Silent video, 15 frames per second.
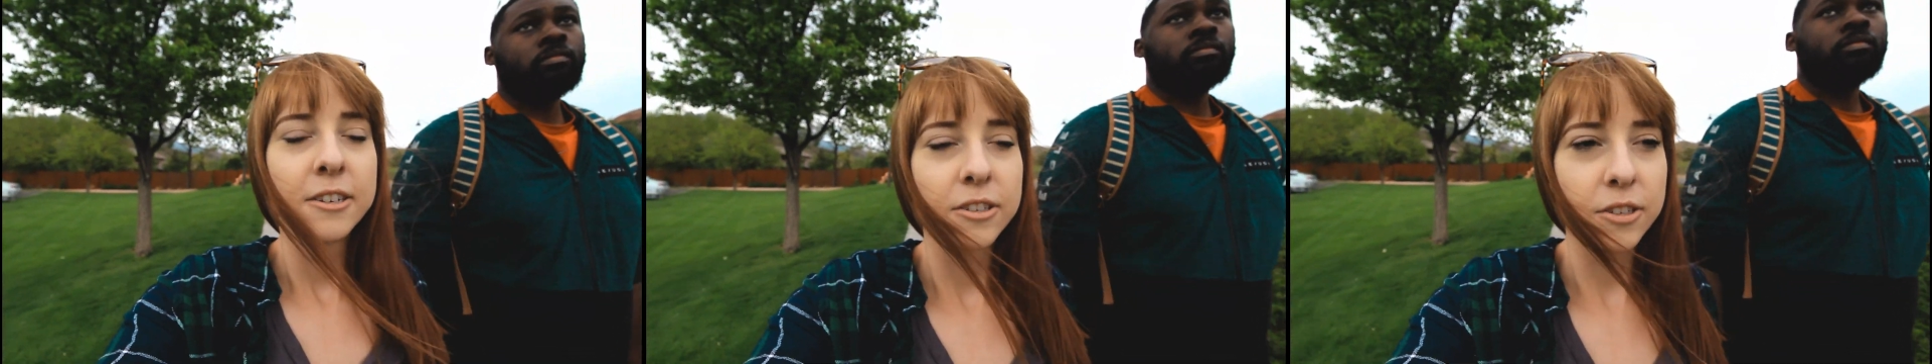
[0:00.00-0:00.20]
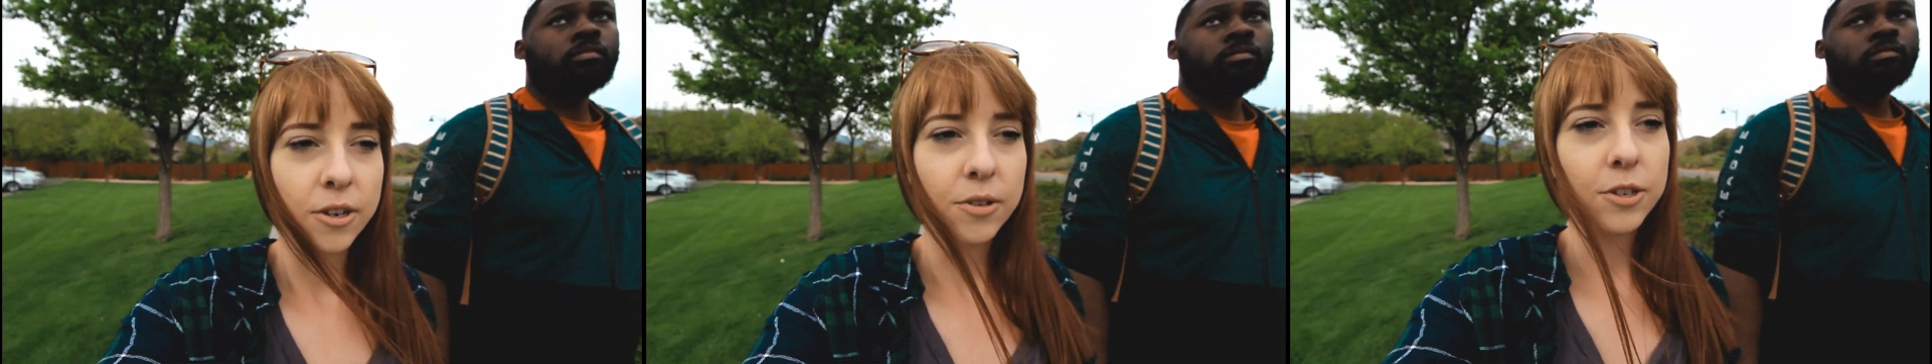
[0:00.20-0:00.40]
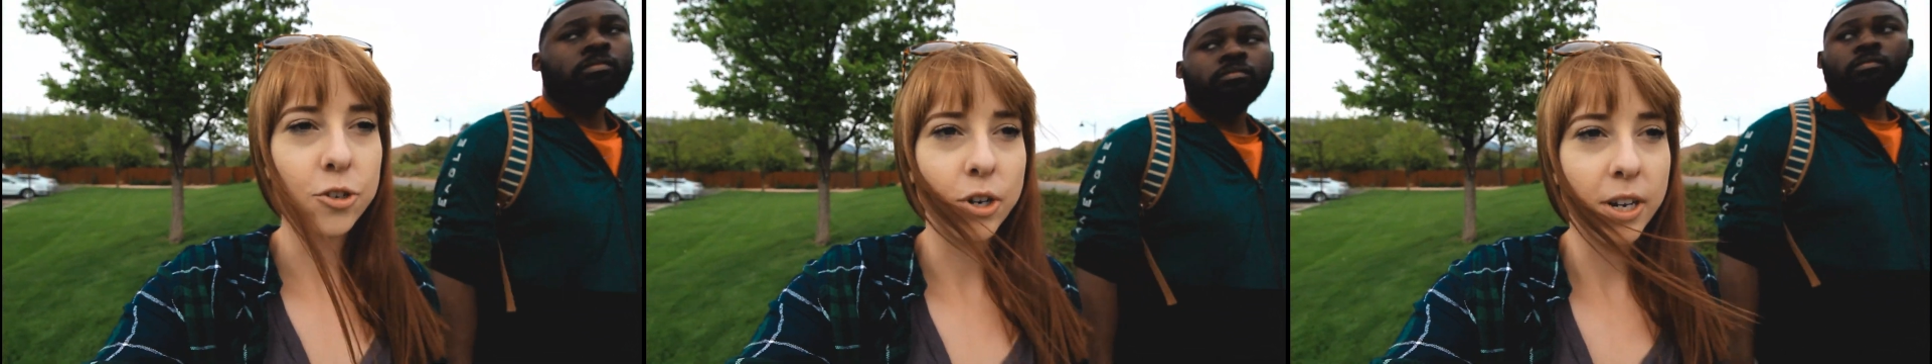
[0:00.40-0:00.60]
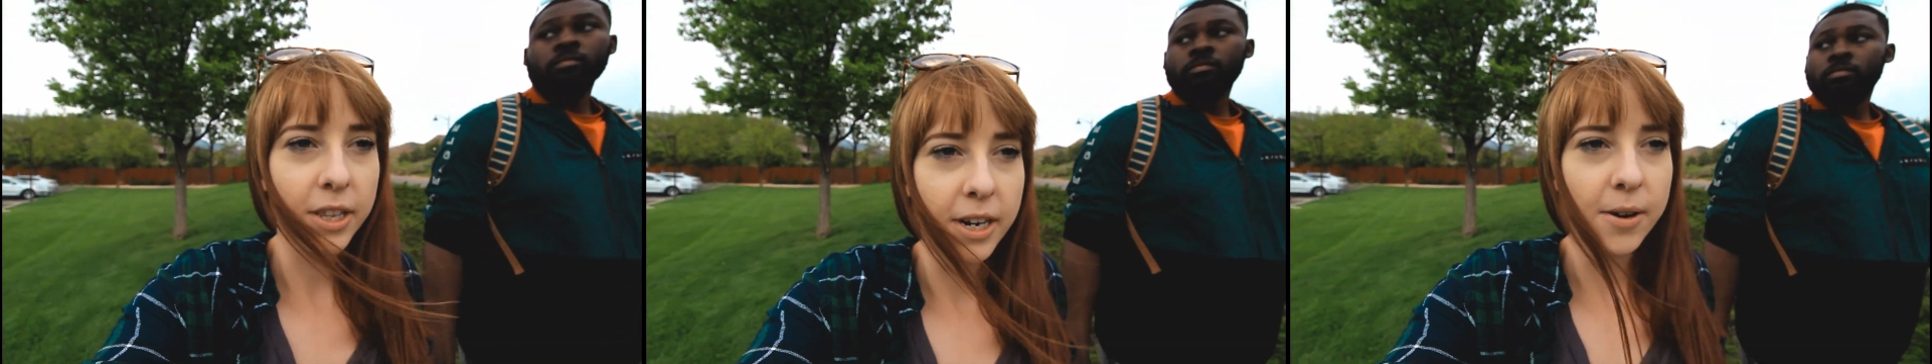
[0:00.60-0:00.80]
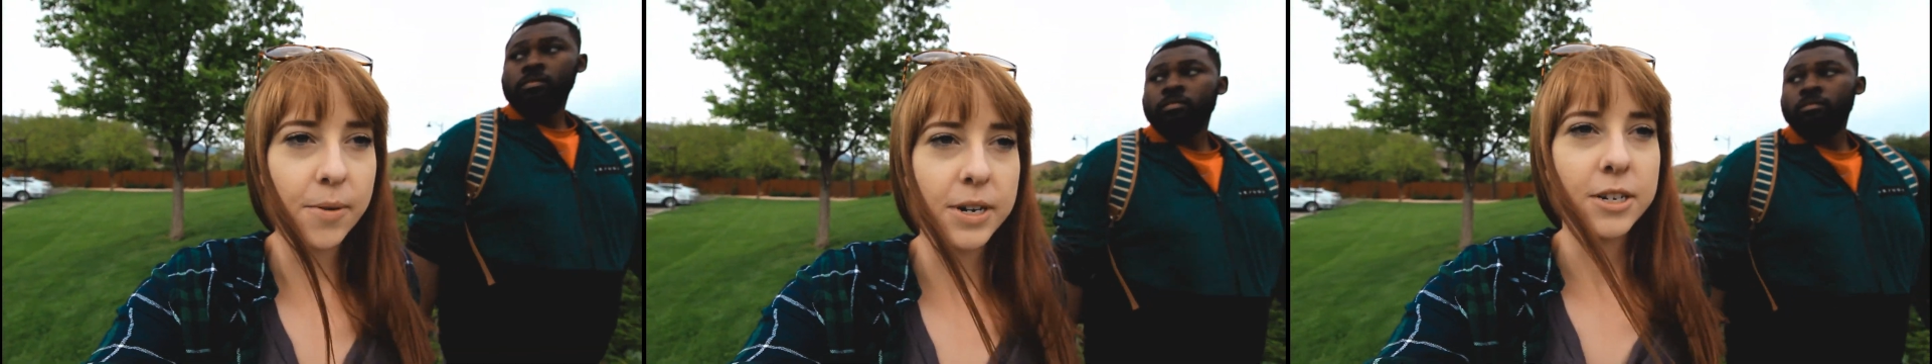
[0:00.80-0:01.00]
So the trail
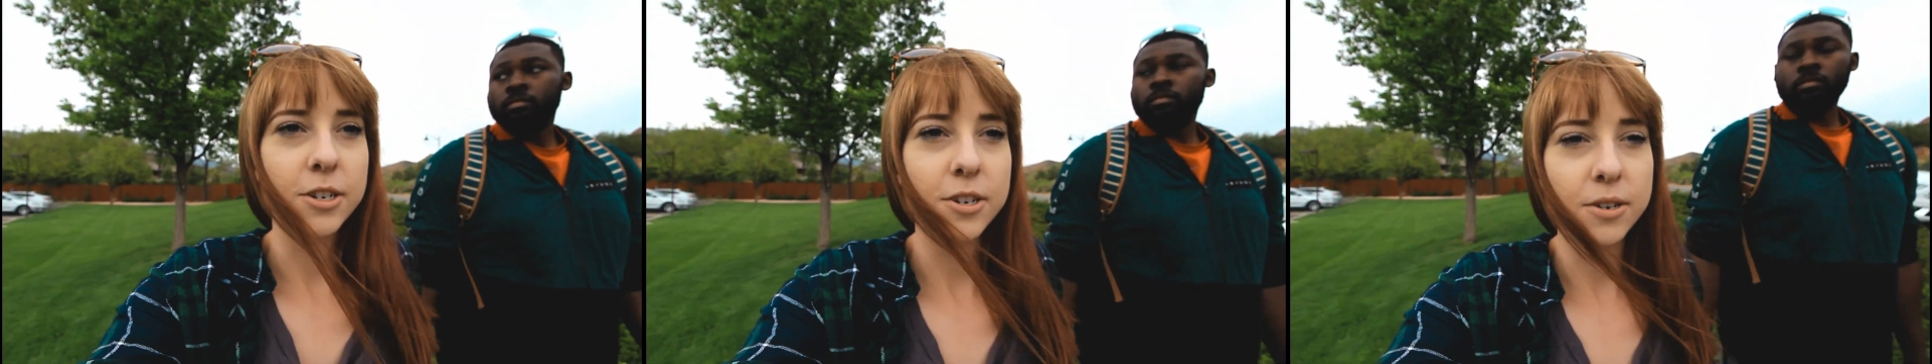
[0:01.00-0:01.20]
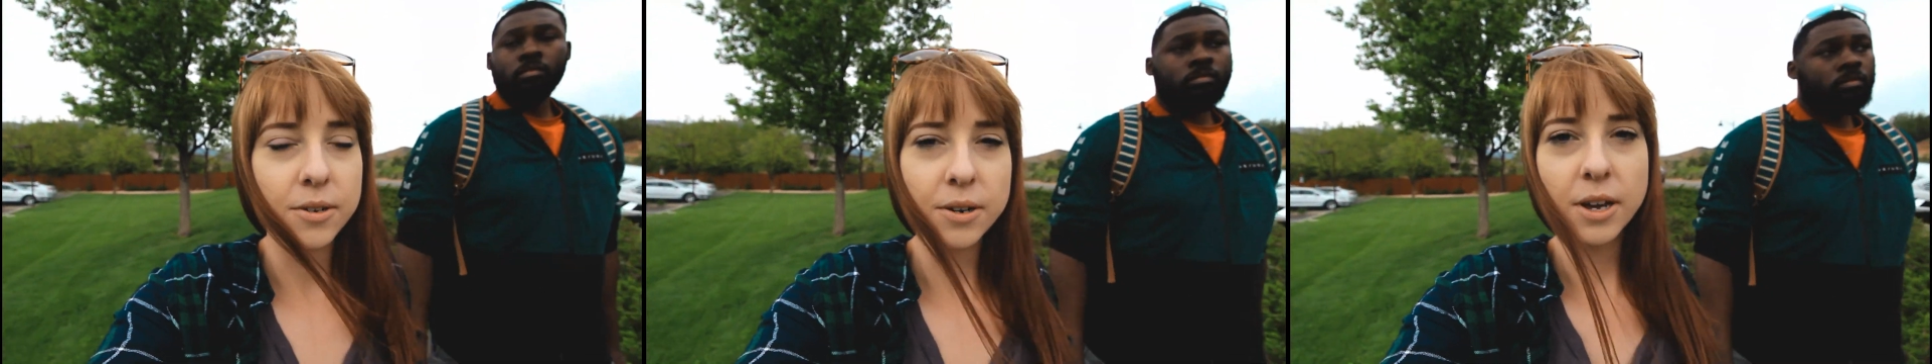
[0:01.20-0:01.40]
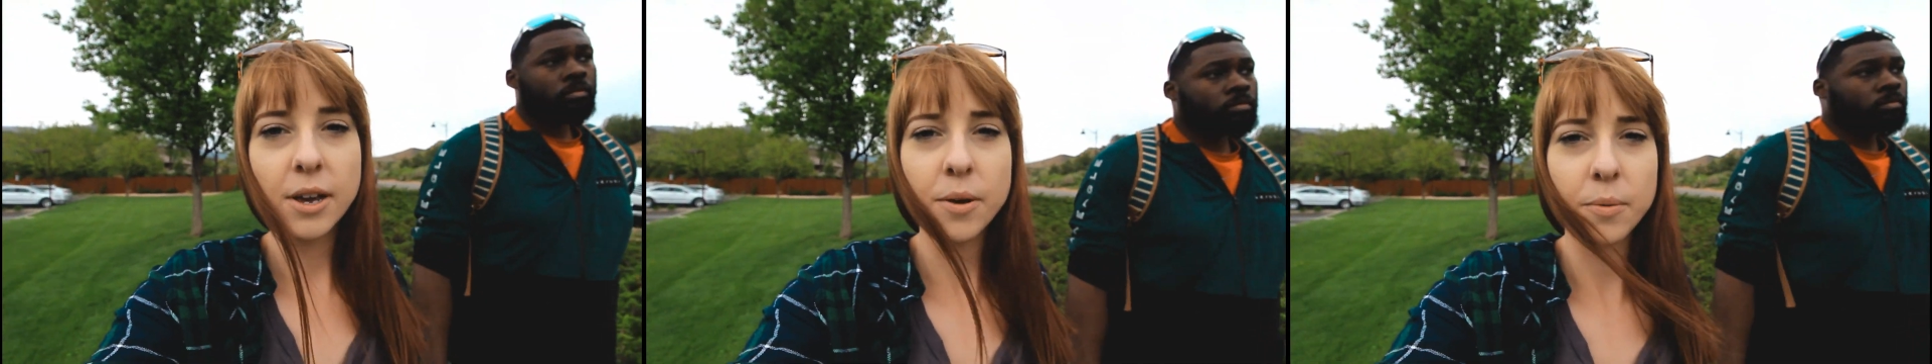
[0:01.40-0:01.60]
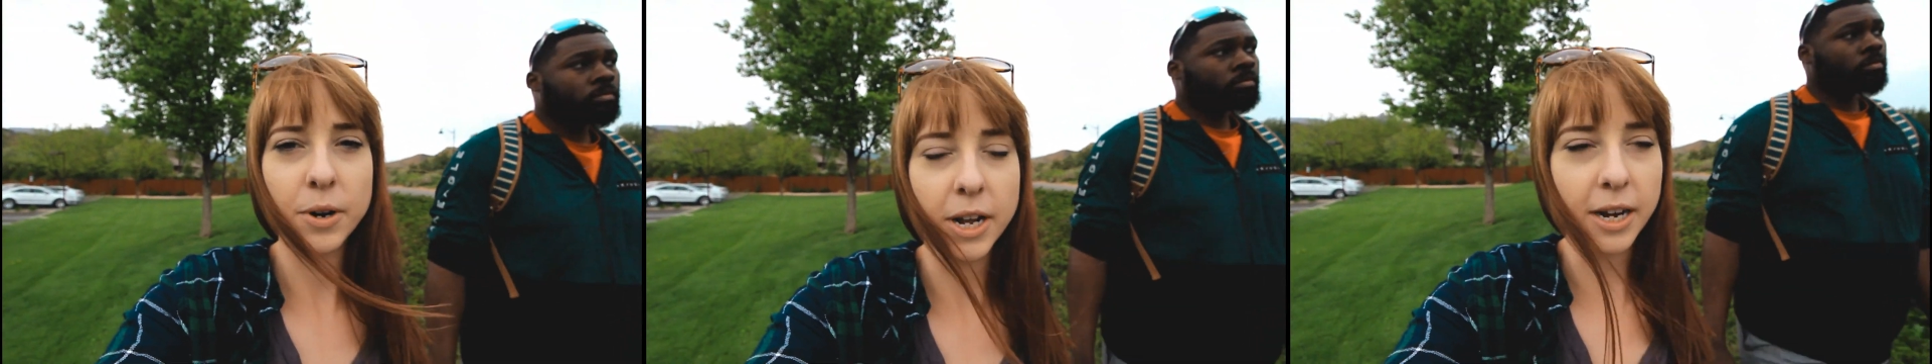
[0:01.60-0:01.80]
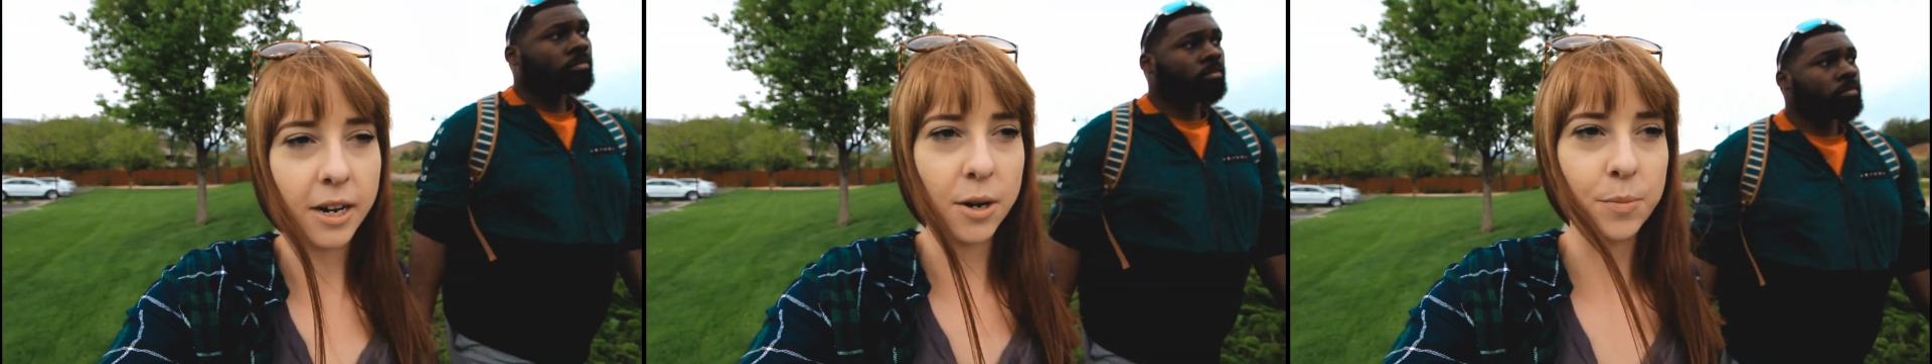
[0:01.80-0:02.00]
that I wanted to do,
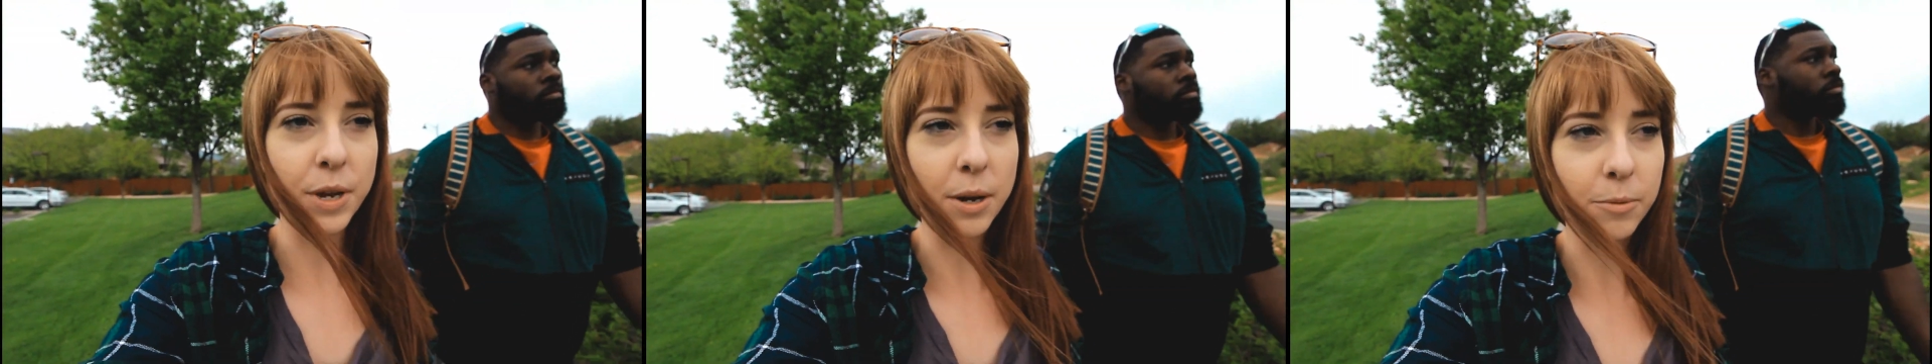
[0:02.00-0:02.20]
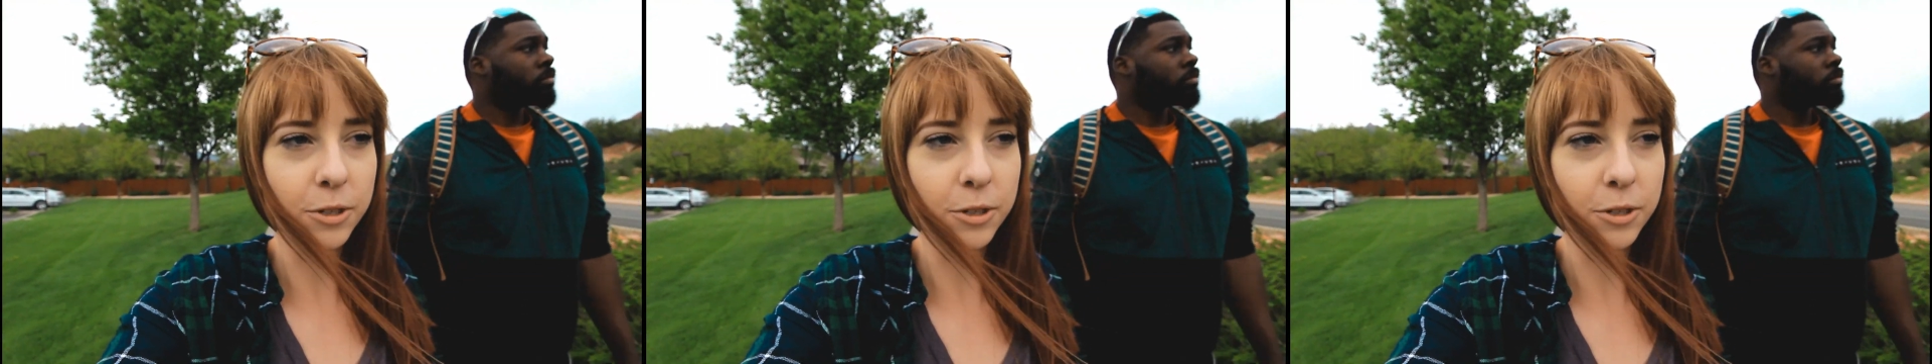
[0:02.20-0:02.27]
we're not going to be